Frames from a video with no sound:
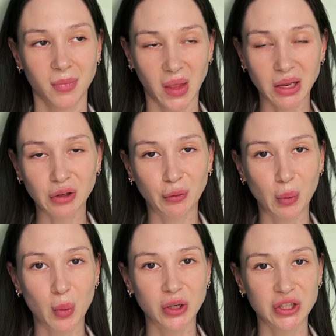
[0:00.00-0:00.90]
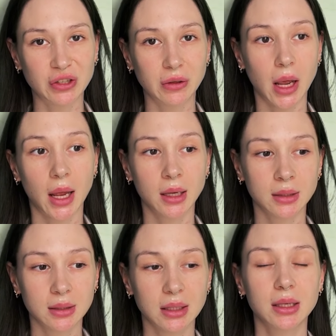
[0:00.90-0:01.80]
Thank you for watching
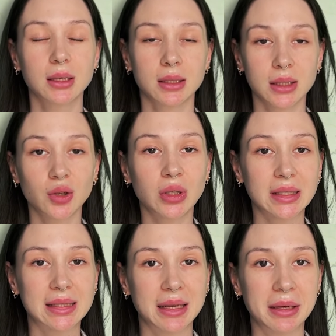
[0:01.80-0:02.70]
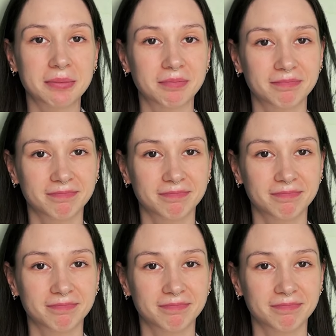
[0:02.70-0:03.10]
and see you next time.